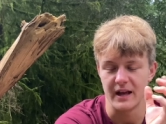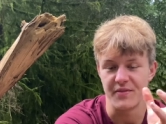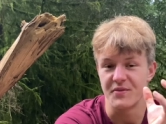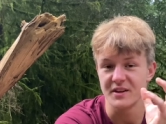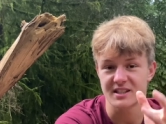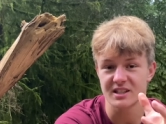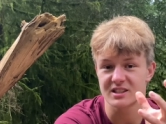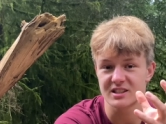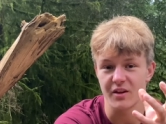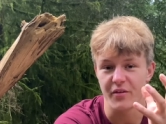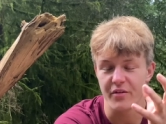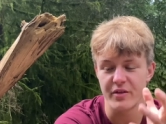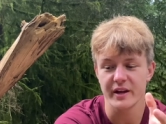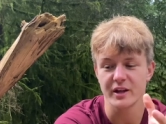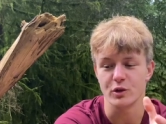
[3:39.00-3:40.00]
this is the
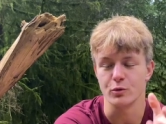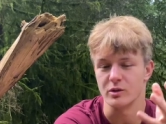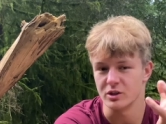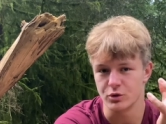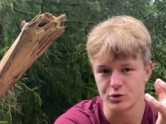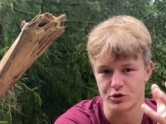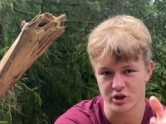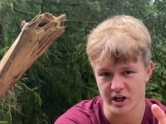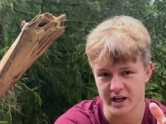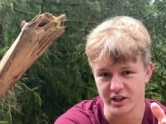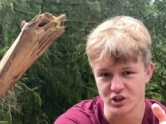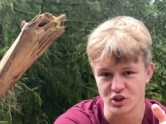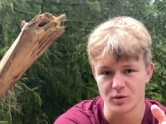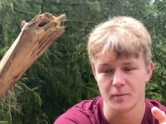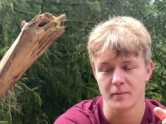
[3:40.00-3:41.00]
thing you need to
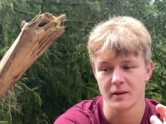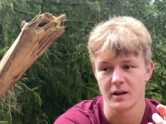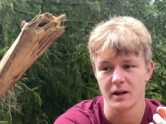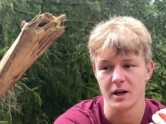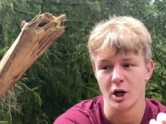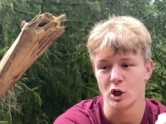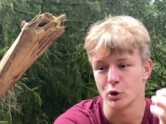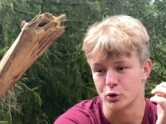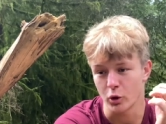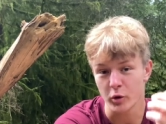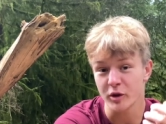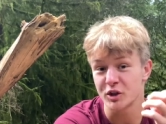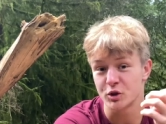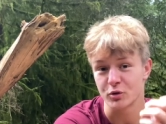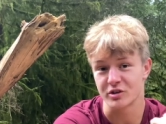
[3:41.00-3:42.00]
change. You don't
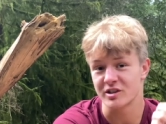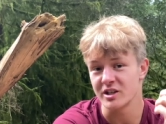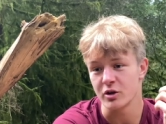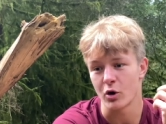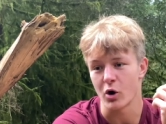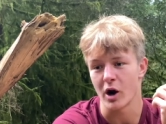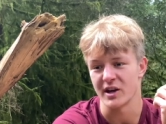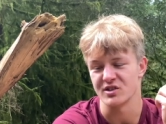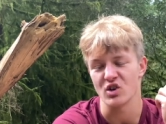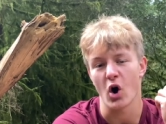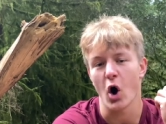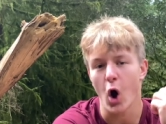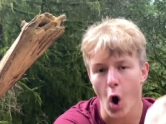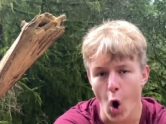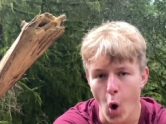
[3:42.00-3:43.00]
need to see her as a
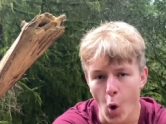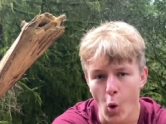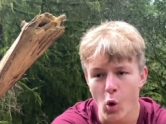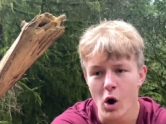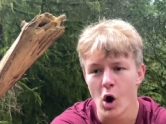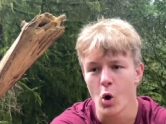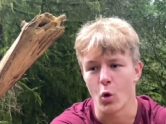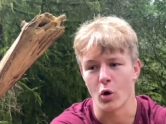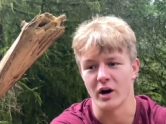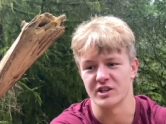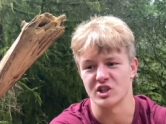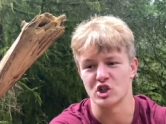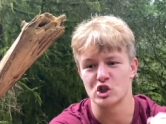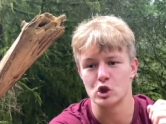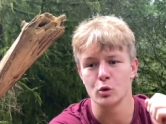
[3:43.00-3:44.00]
hoe or as a
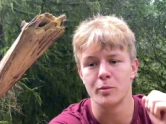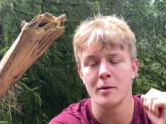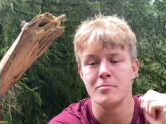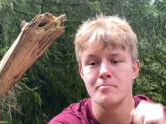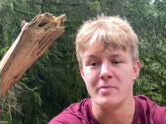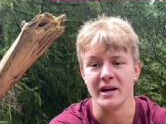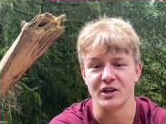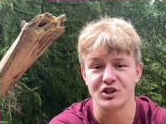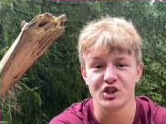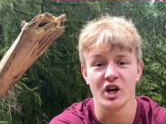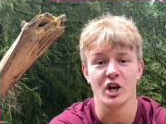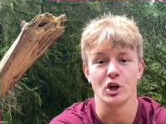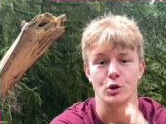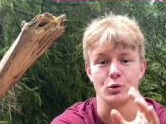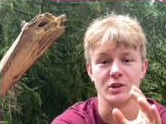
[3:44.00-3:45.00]
stupid bitch,
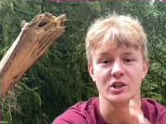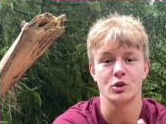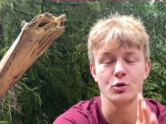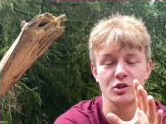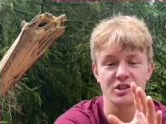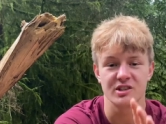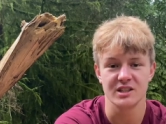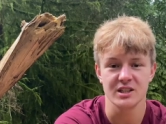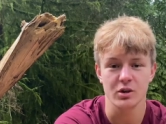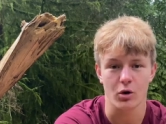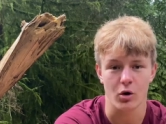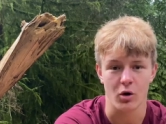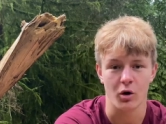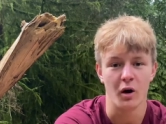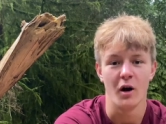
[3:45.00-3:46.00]
you need to see
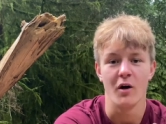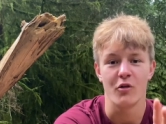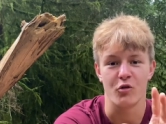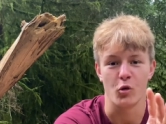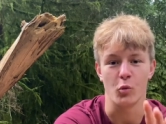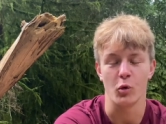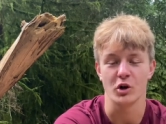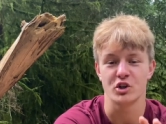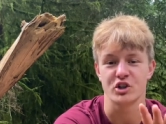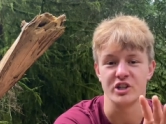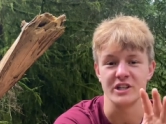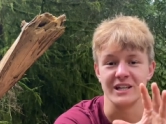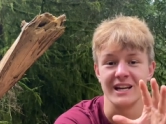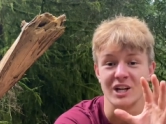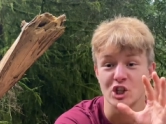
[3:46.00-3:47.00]
her for what
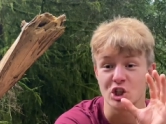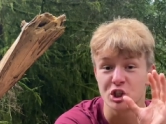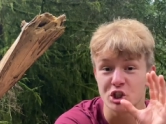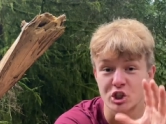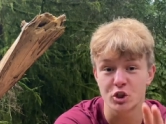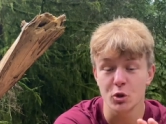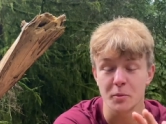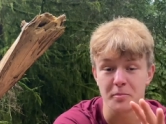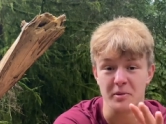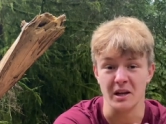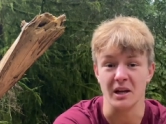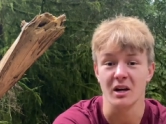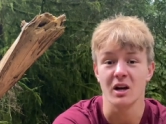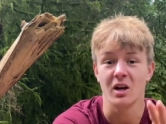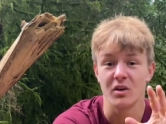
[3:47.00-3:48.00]
she should
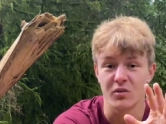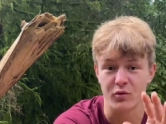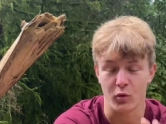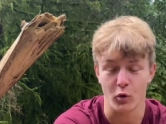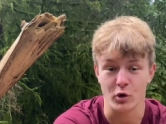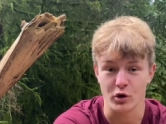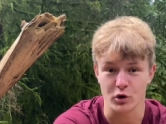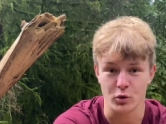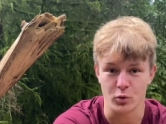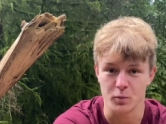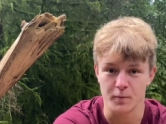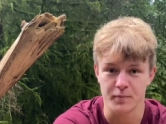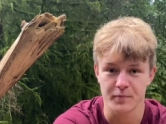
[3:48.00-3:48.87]
be for you.